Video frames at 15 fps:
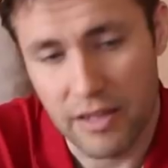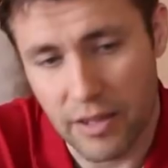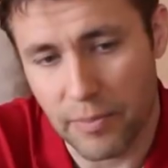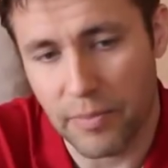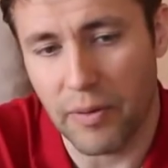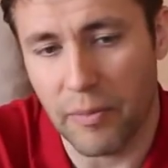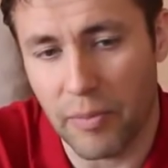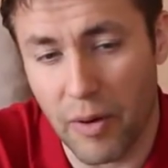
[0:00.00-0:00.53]
The
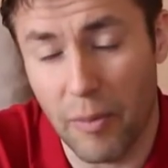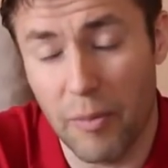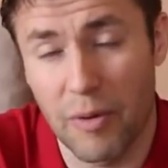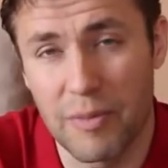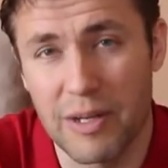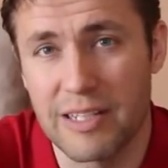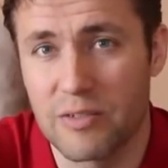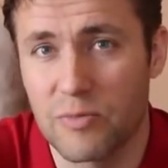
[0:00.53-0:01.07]

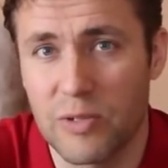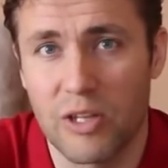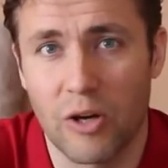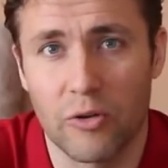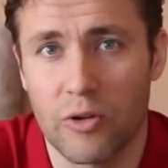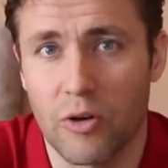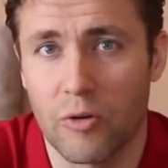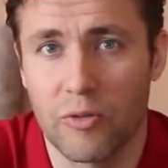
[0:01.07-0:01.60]
problem is we
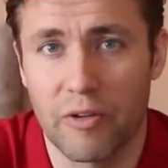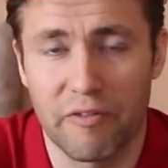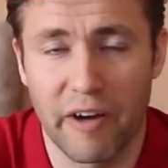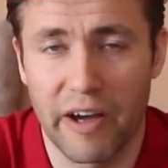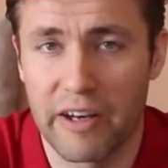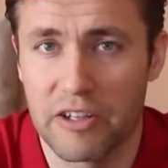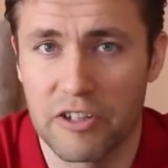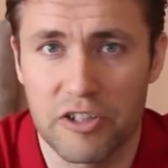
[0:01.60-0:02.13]
don't know the
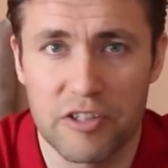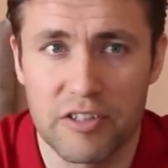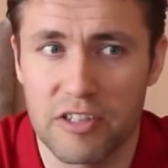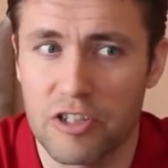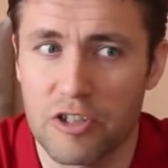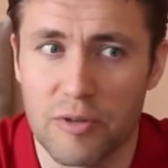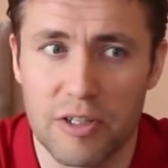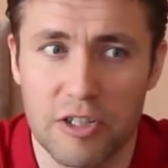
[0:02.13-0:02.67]
financial
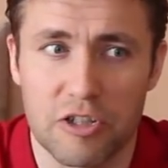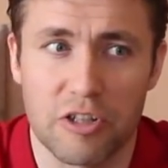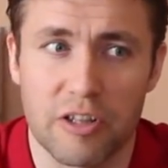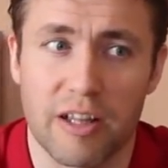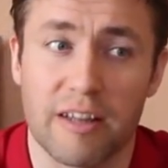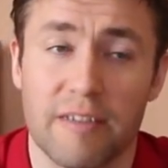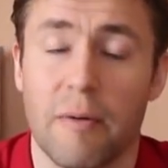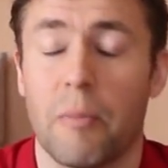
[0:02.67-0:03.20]
situation
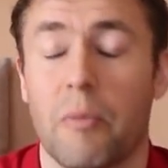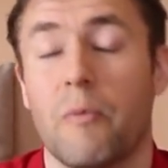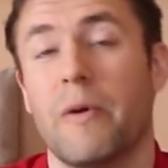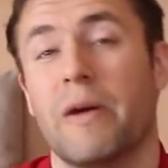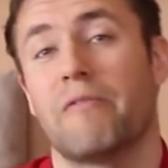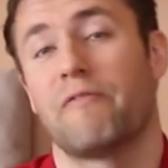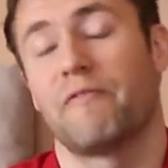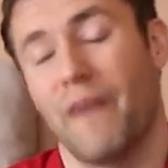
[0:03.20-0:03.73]
that Liverpool
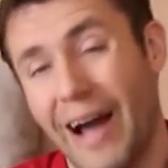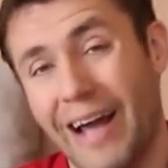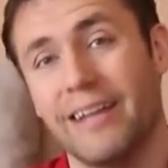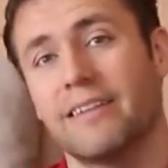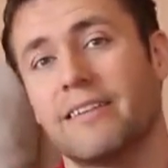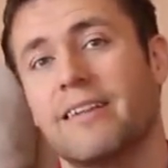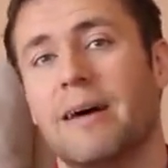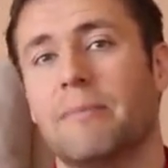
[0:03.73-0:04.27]
will
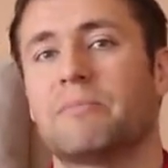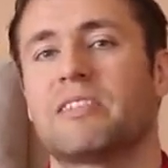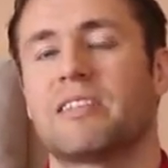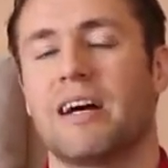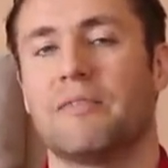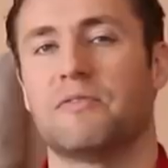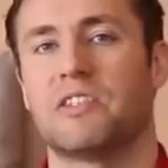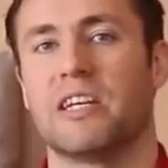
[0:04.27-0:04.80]
find
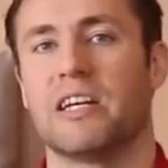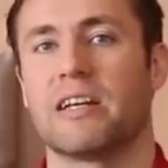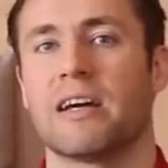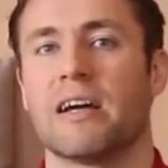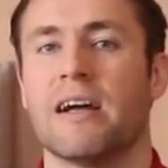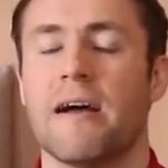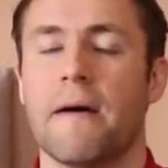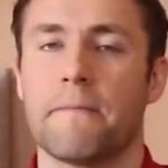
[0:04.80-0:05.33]
themselves
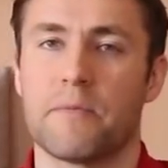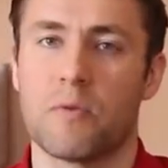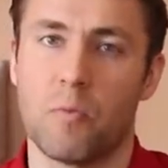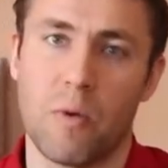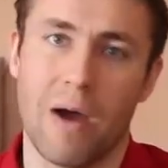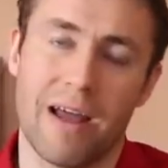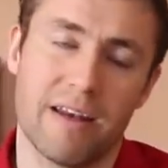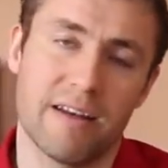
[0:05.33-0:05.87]
in
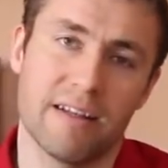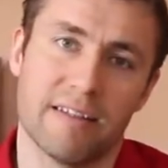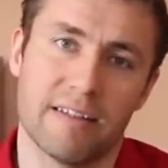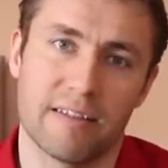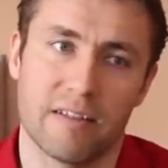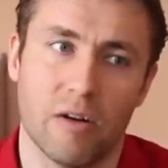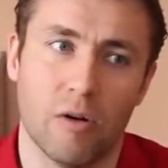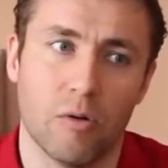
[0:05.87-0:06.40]
when
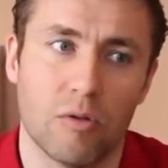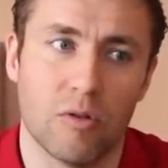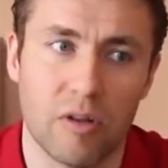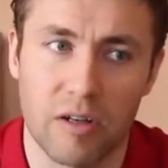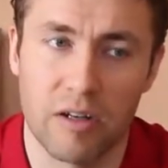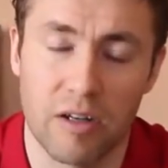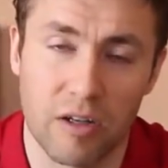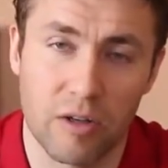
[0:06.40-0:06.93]
this
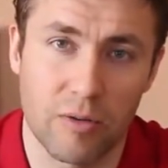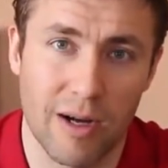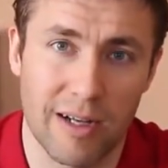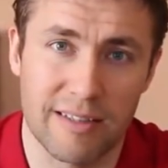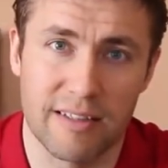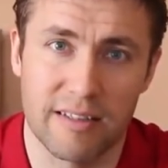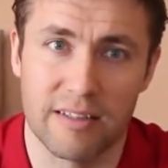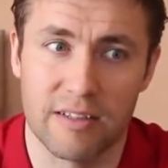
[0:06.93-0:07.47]
whole uh,
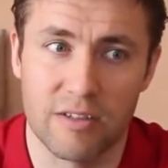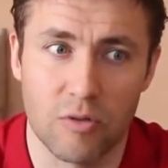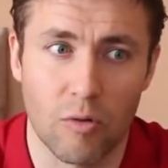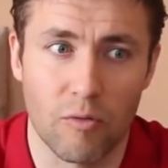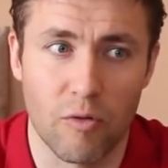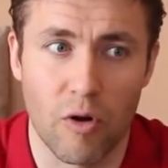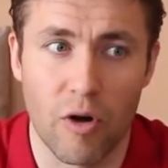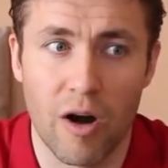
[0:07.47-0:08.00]
crisis is
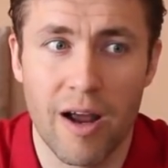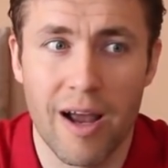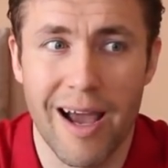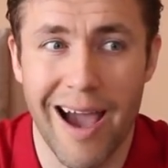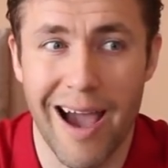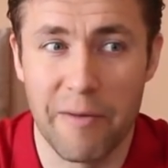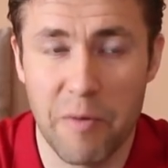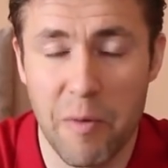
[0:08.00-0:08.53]
over
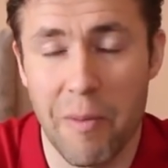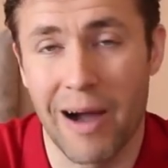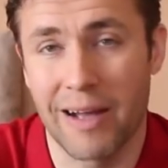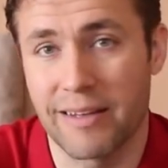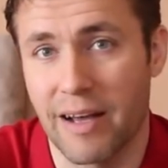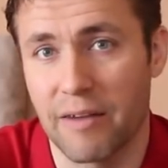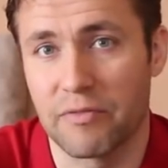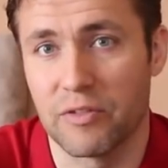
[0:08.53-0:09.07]
and we
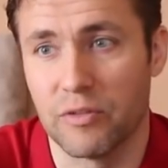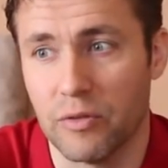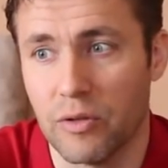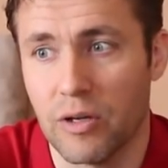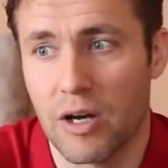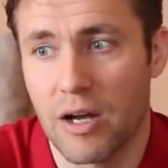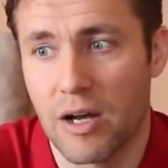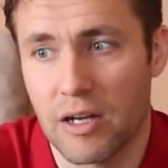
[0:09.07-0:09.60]
might have
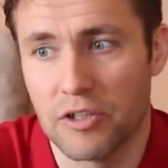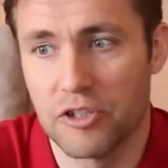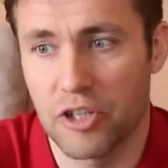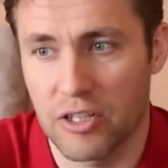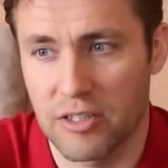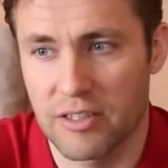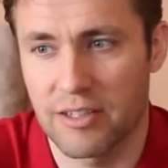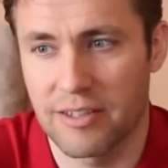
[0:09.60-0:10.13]
to
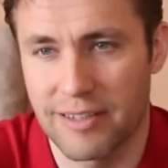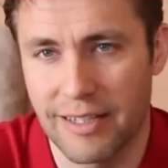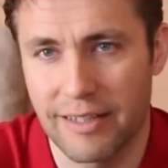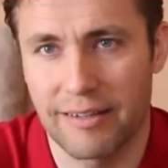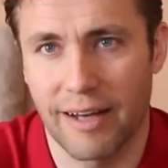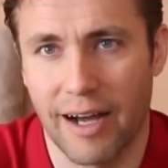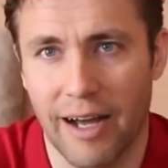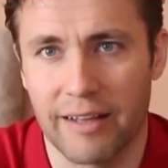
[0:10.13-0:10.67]
just
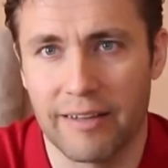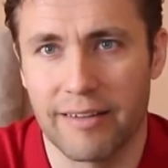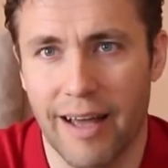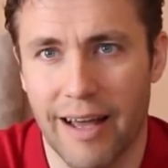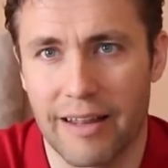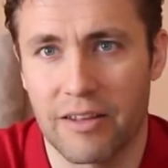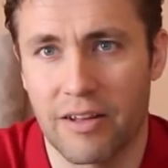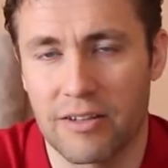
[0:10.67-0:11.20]
sit tight
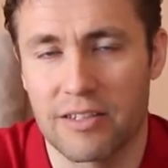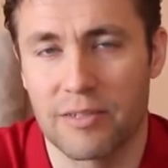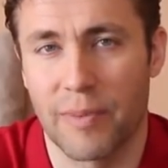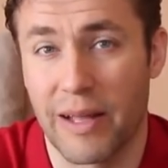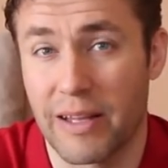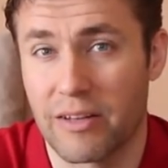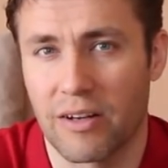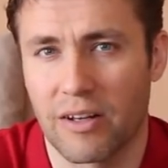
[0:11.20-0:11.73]
and not
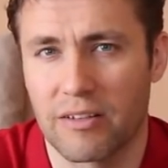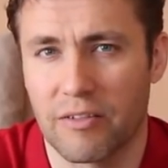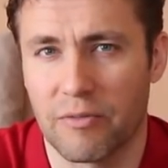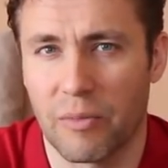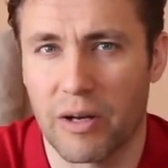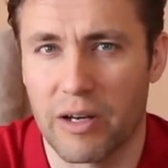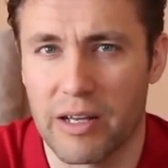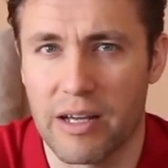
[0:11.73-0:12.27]
spend a lot of
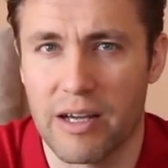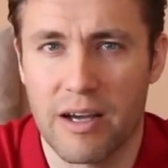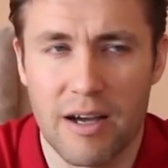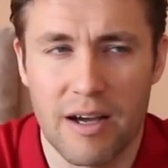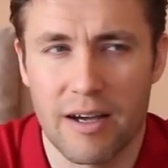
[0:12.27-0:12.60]
money